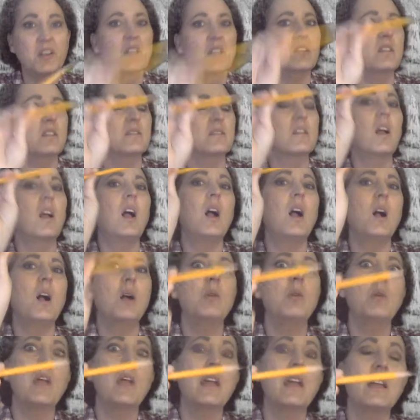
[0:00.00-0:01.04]
It is
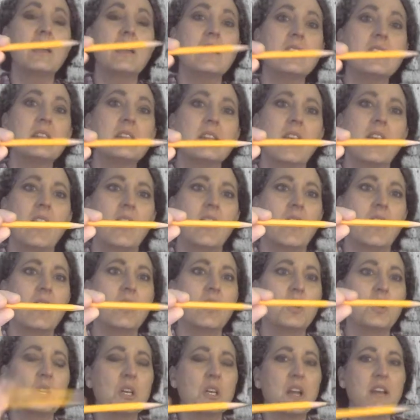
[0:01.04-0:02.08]
always
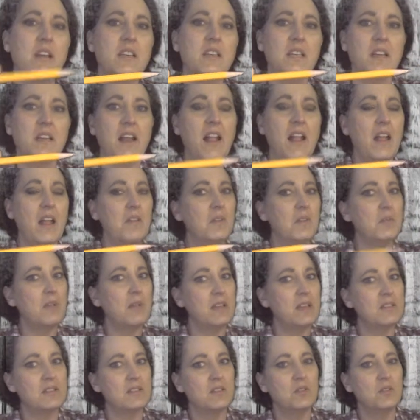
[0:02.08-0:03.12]
a good idea to have a
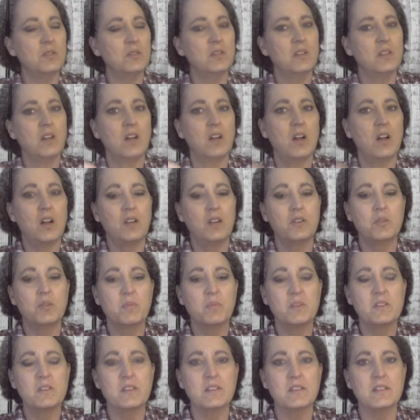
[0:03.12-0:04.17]
pencil on your
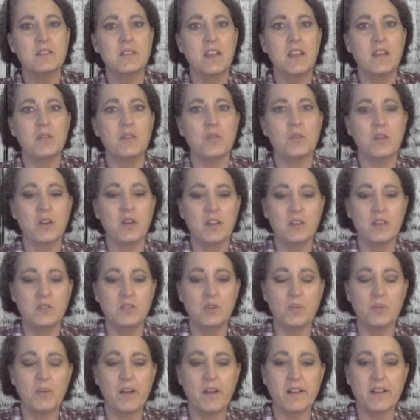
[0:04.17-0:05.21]
music stand or in
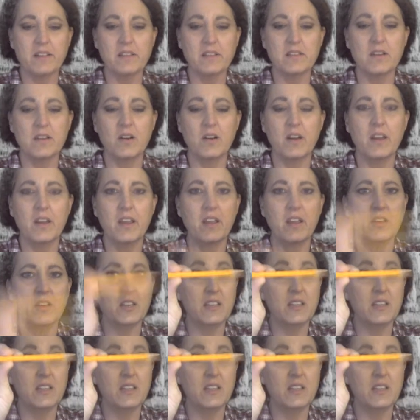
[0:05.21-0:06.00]
your practice area.